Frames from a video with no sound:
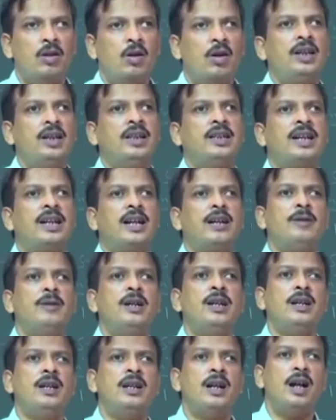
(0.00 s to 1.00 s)
or it can be
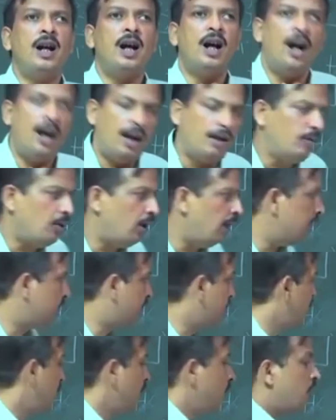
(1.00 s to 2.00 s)

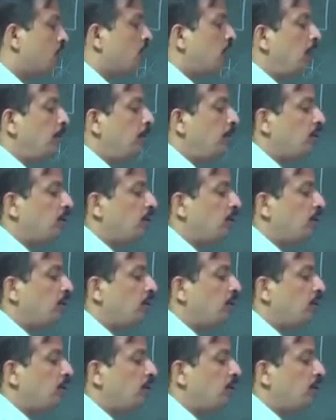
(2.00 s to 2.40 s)
unvoiced. So, if